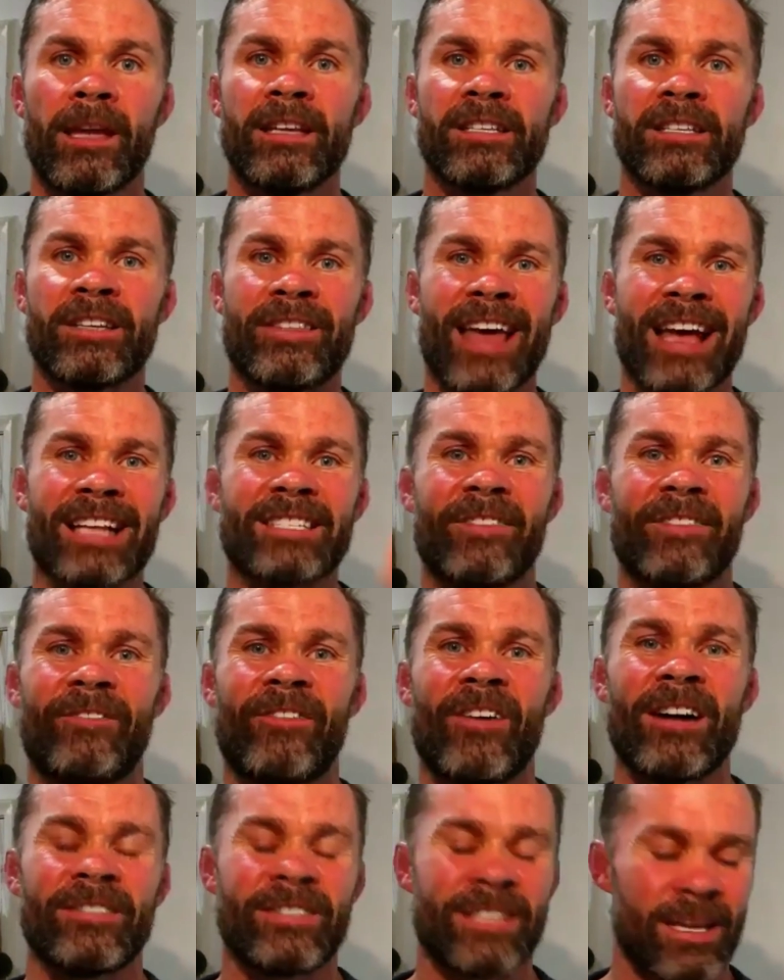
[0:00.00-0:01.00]
So that's the
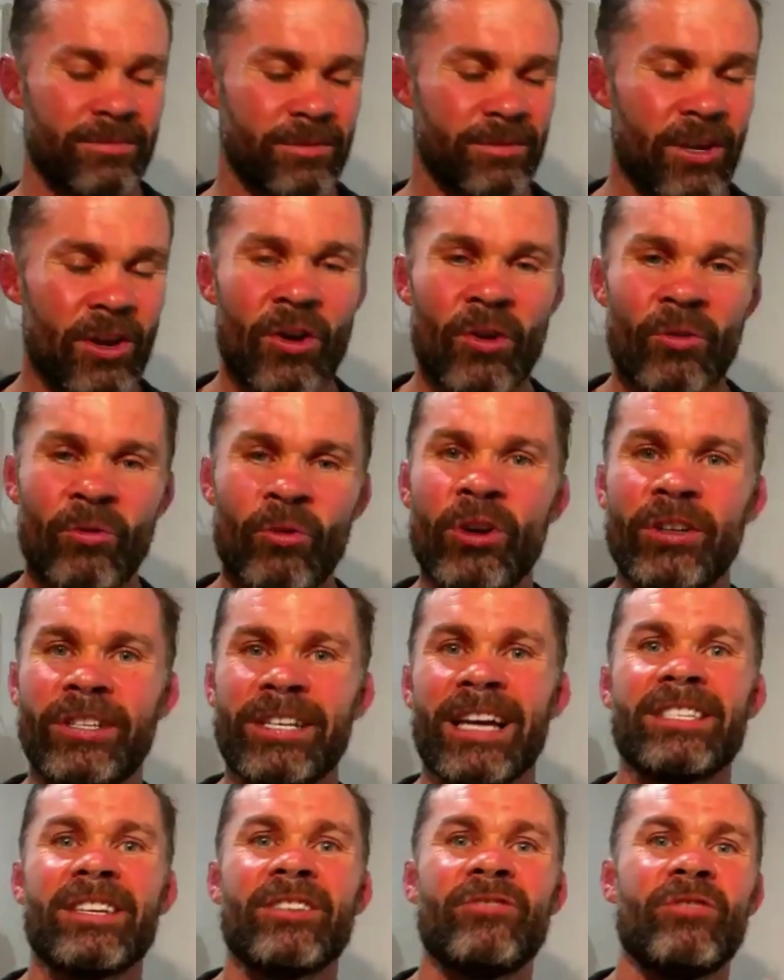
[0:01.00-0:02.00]
5 steps.
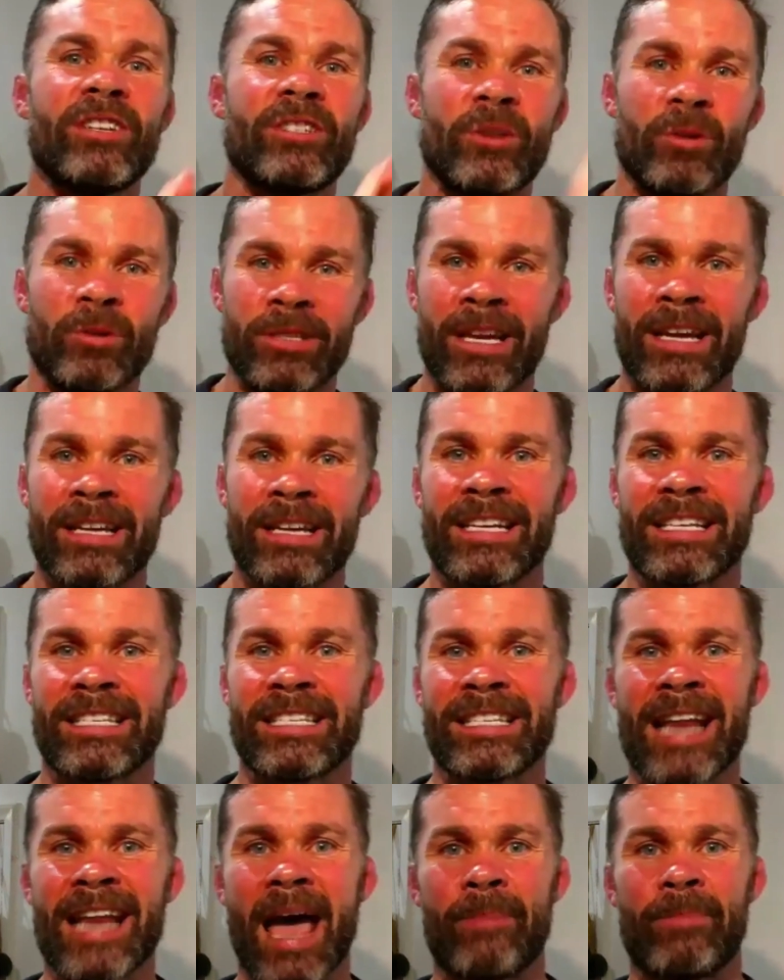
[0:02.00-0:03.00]
Routines and rituals to
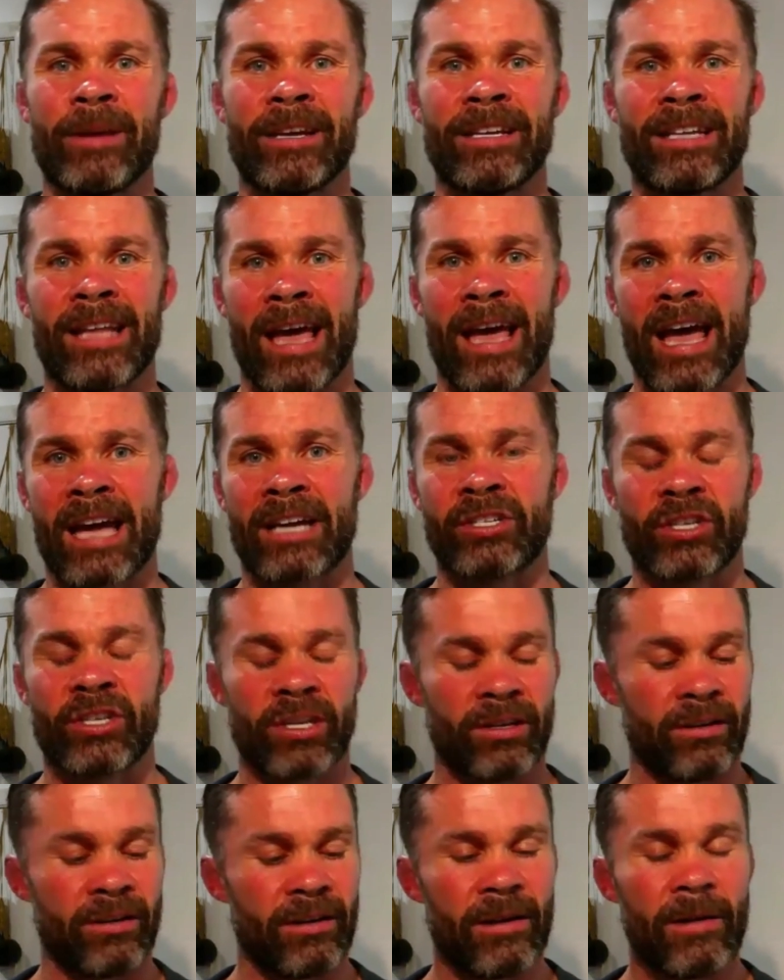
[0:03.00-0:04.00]
snap into
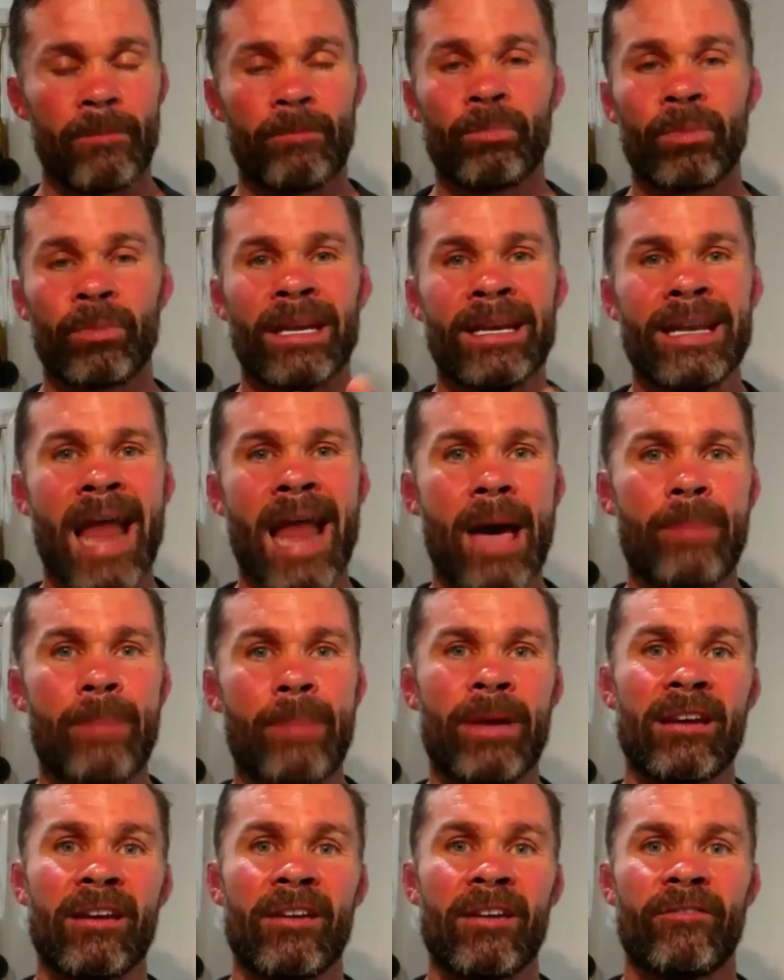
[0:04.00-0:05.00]
action.
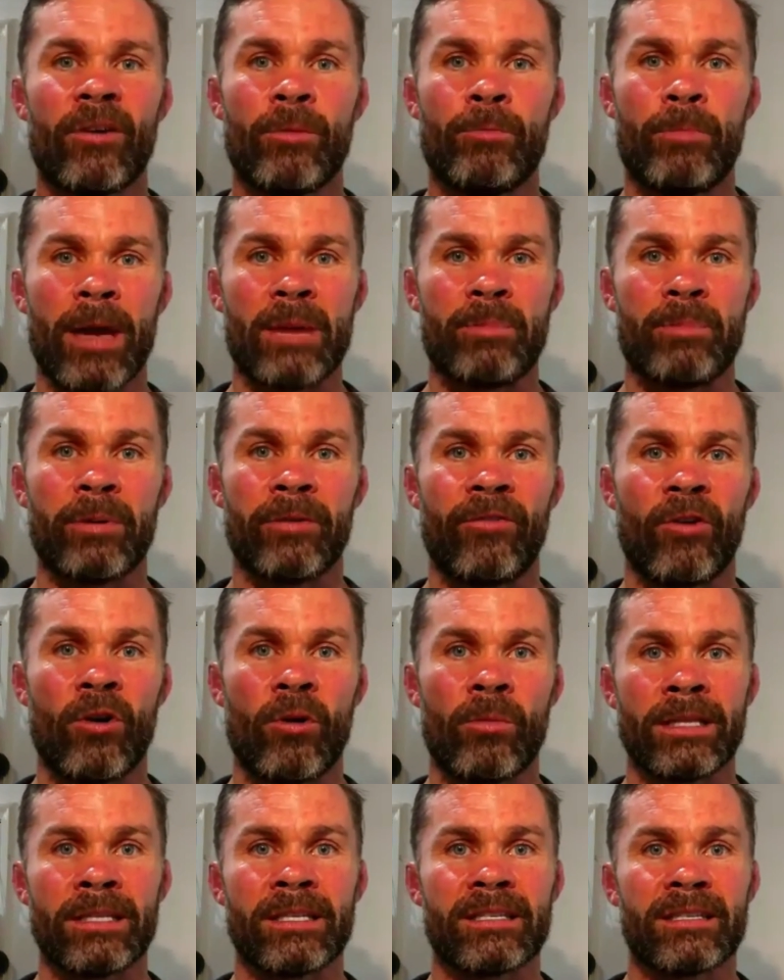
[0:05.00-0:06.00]
Napping for peak
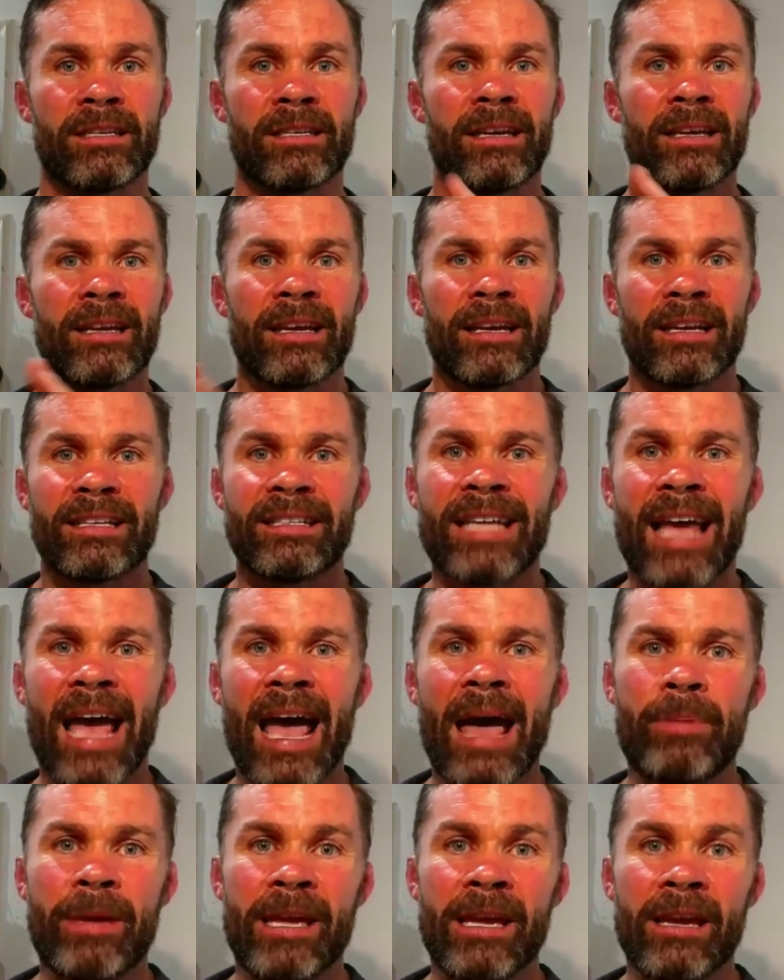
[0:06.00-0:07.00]
performance.
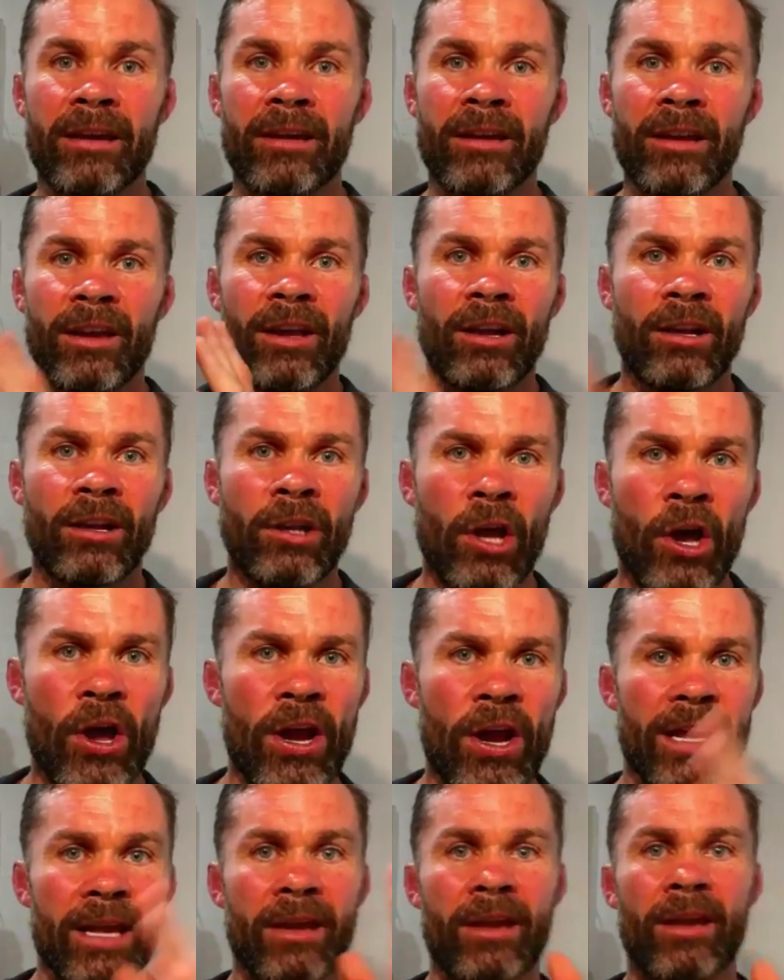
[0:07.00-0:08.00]
Tapping,
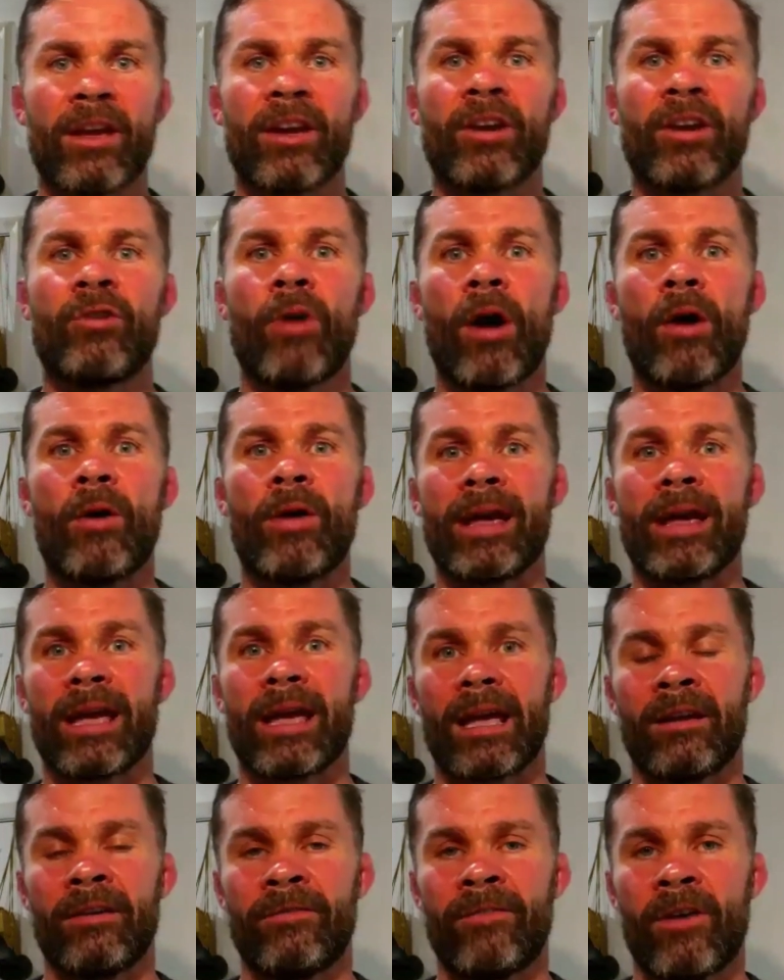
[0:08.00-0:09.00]
learning, growing,
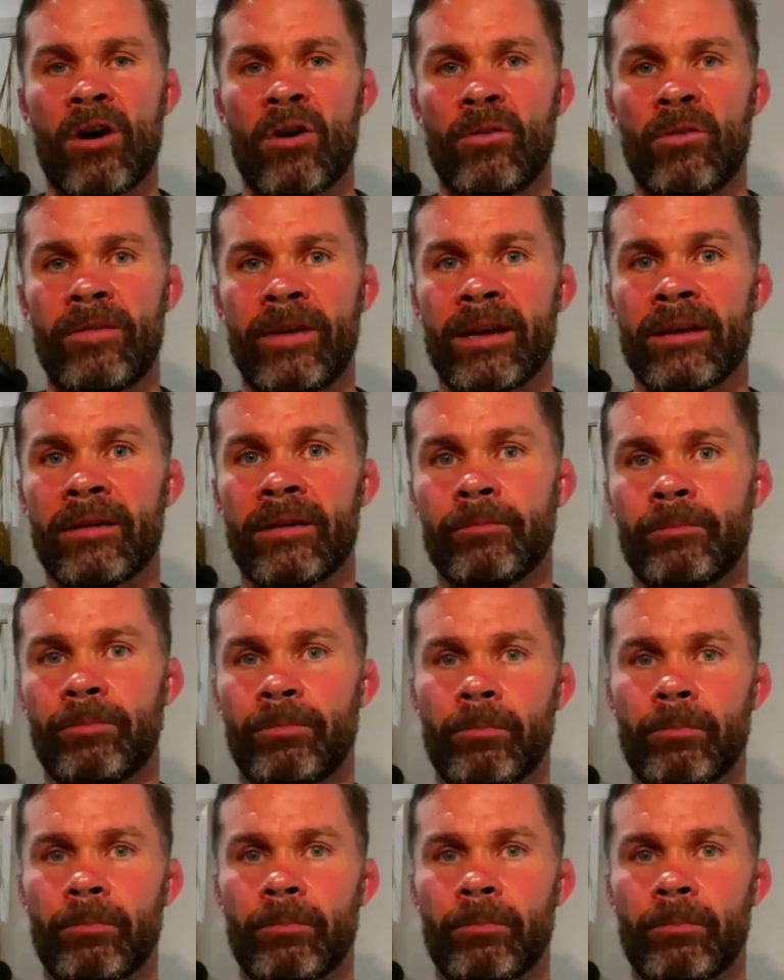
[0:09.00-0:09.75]
and evolving.